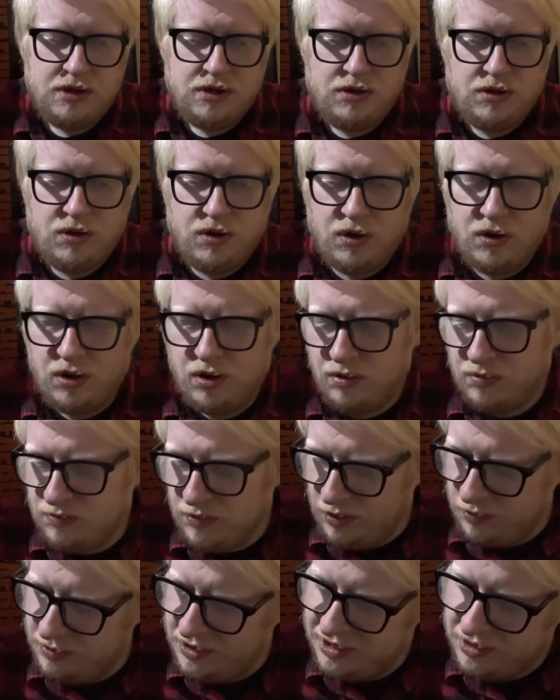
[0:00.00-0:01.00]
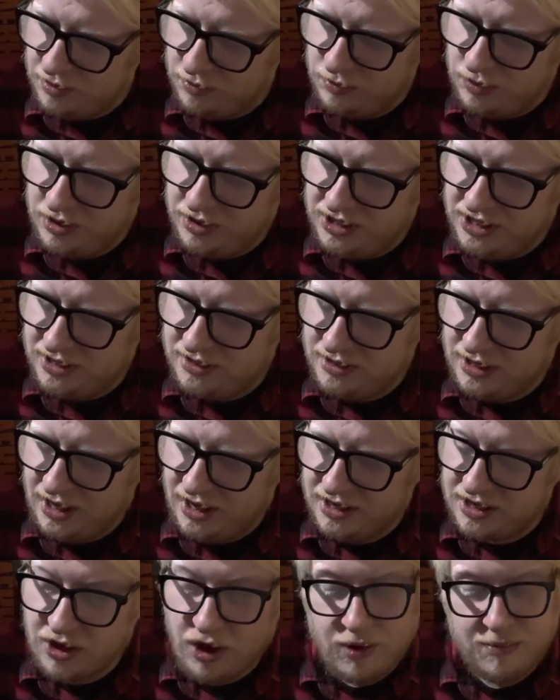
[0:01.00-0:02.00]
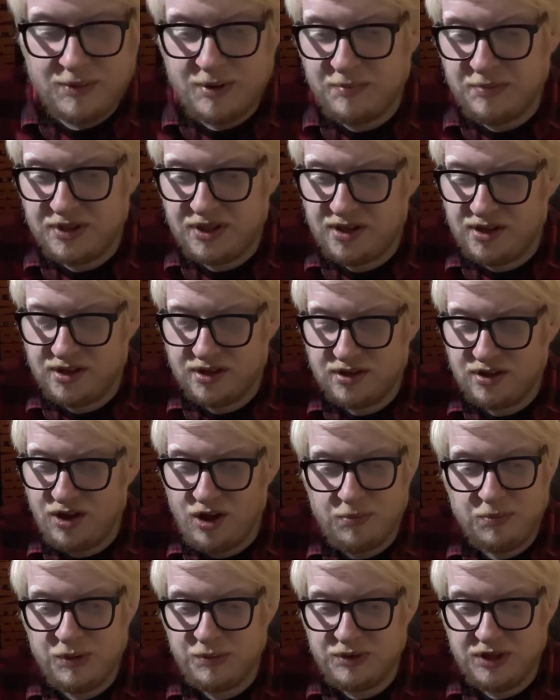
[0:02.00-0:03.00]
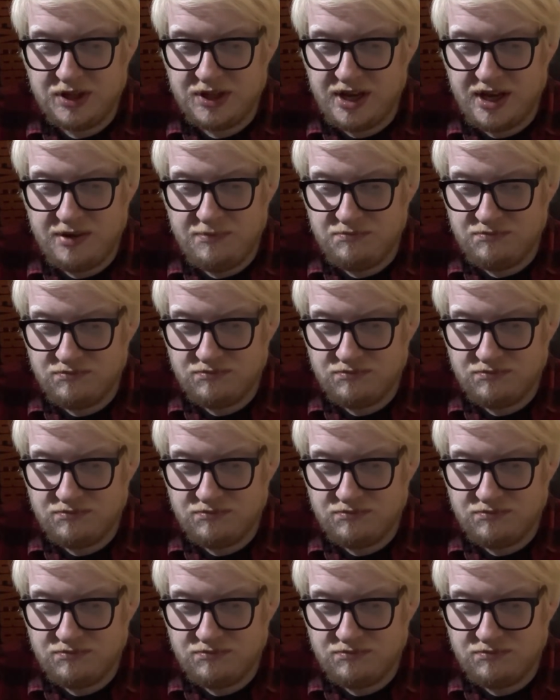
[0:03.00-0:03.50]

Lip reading: Or, oh my god, what are they? I can't remember the name.